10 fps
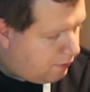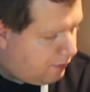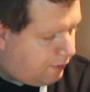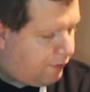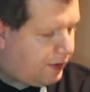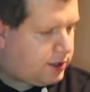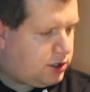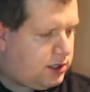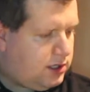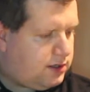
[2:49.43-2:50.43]
with
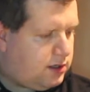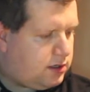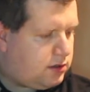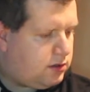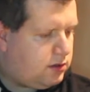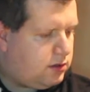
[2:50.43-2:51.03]
function keys here.